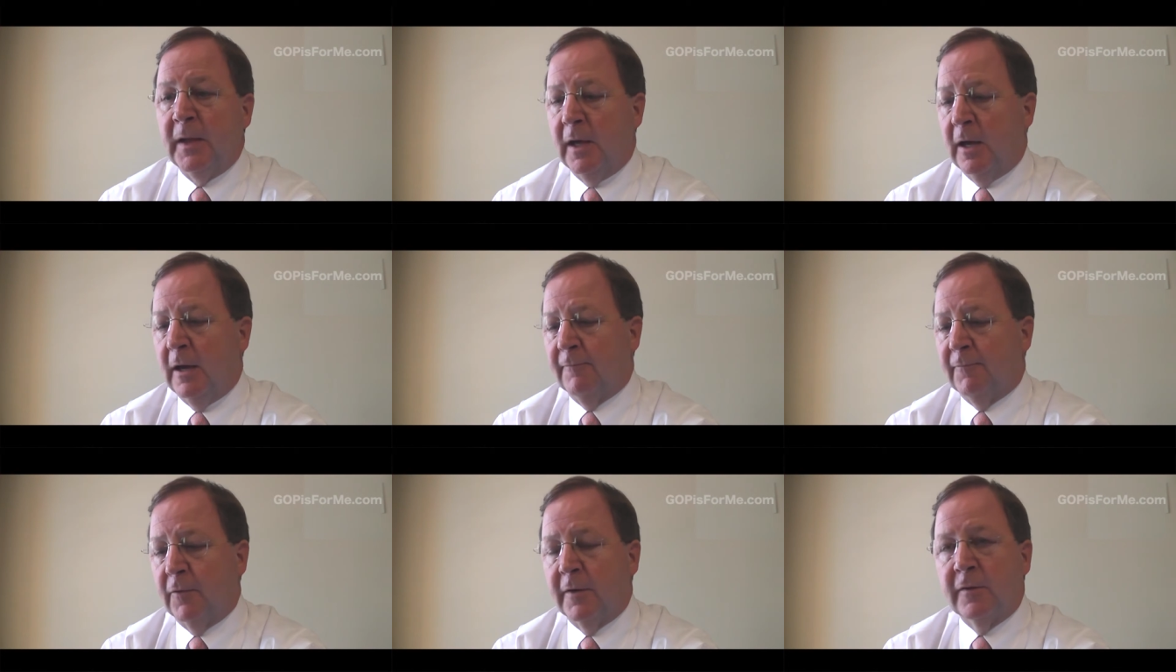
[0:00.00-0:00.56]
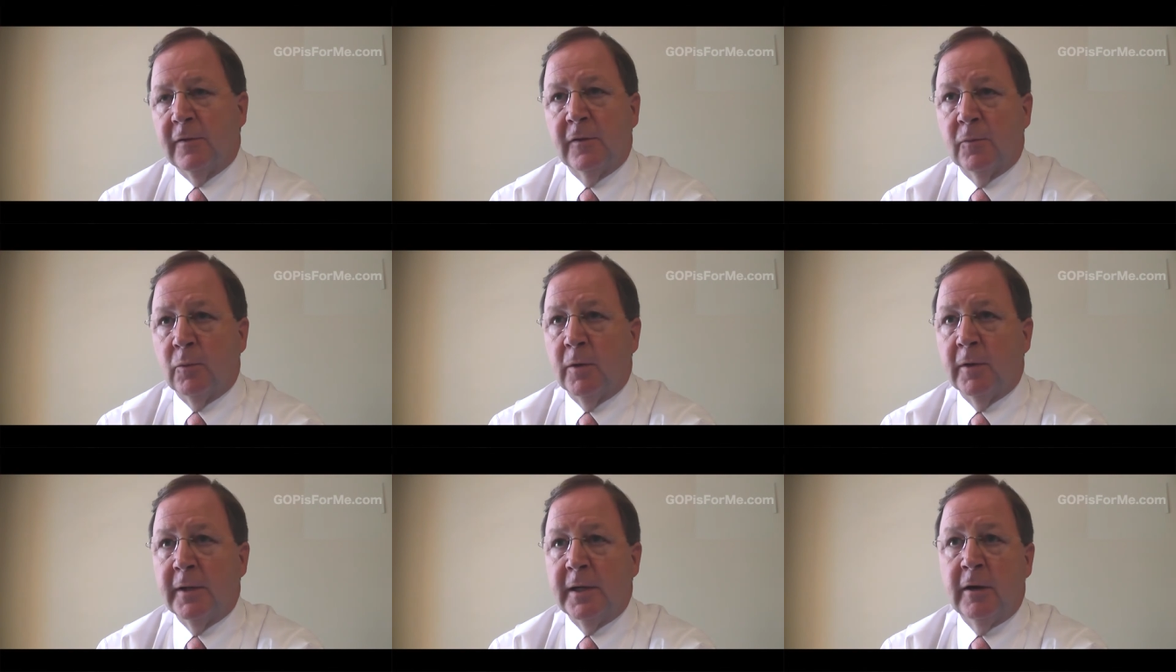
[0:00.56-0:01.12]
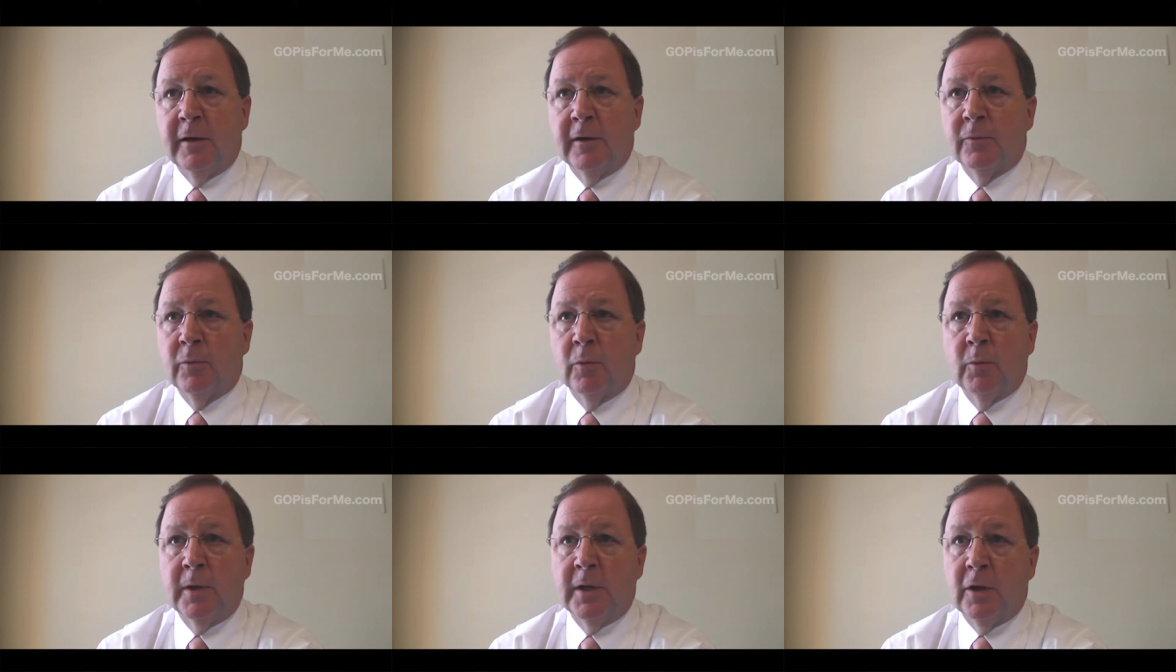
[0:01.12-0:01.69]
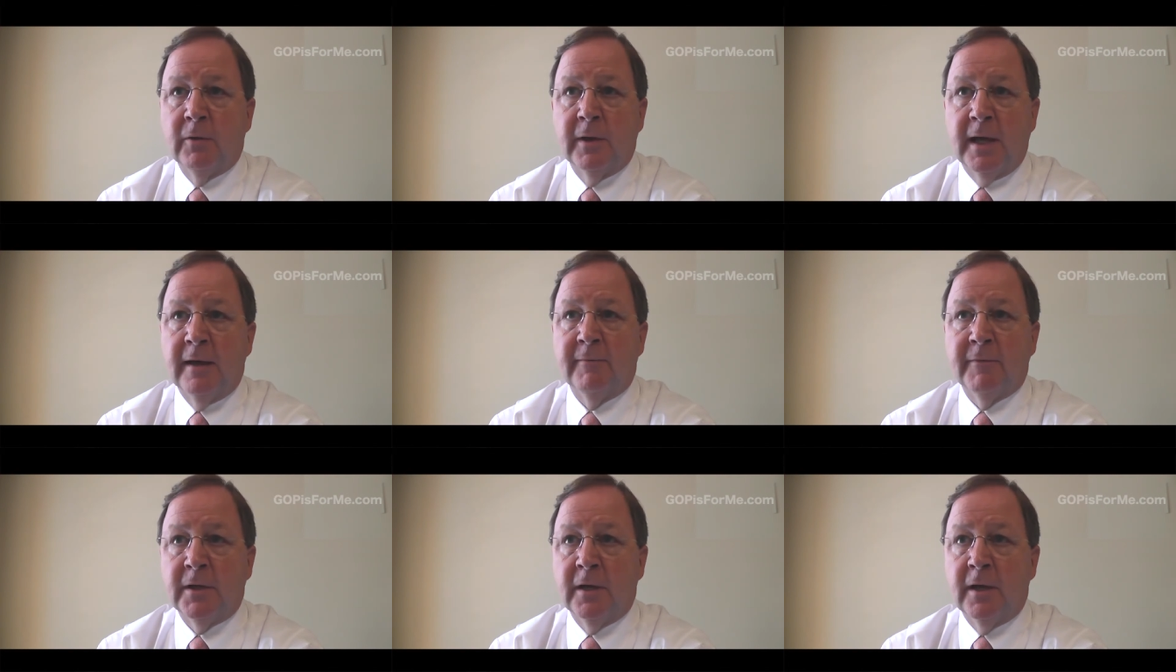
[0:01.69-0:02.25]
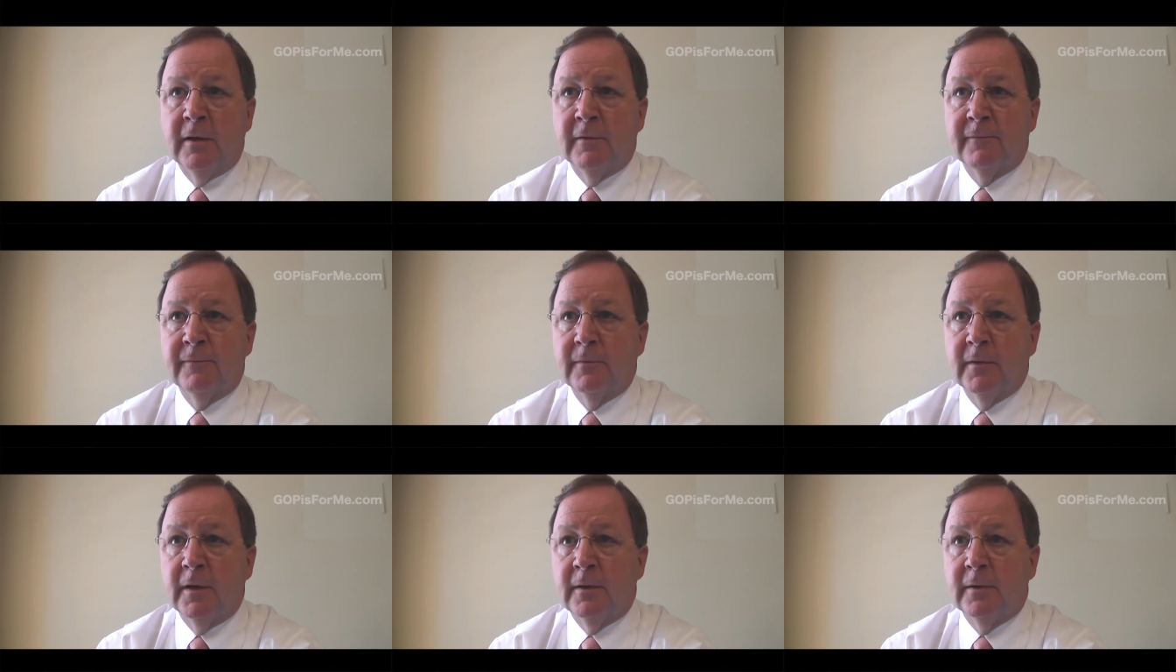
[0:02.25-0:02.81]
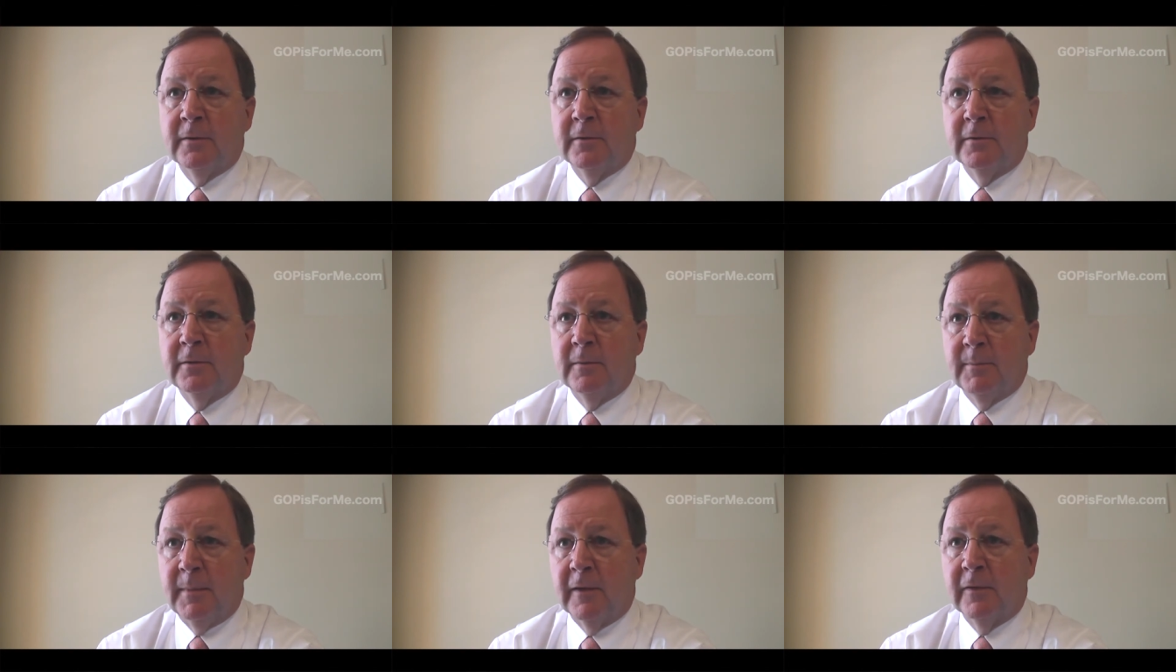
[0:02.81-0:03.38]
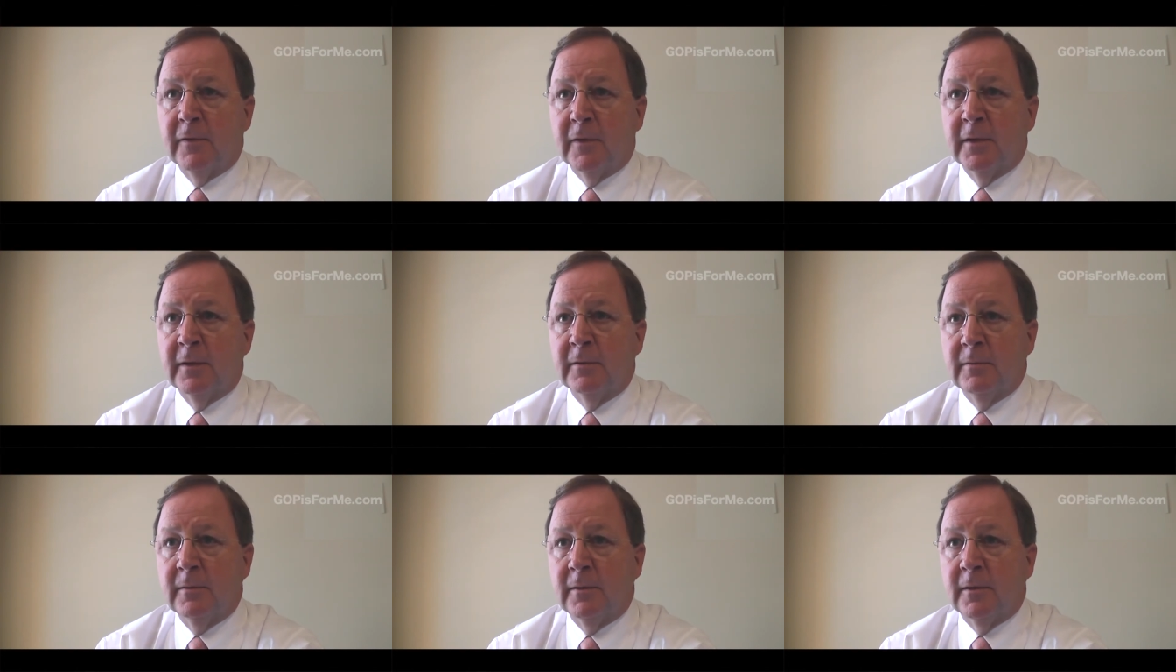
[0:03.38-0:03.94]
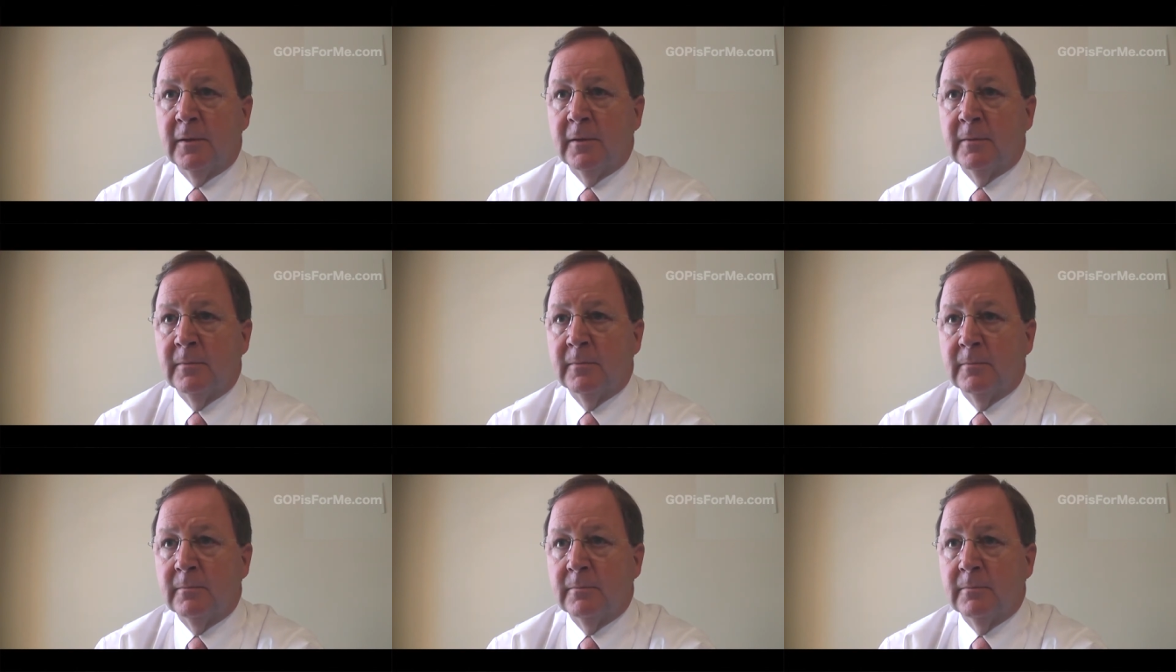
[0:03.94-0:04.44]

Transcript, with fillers: Uh, for instance, one of the areas where we don't have enough uh, domestic um,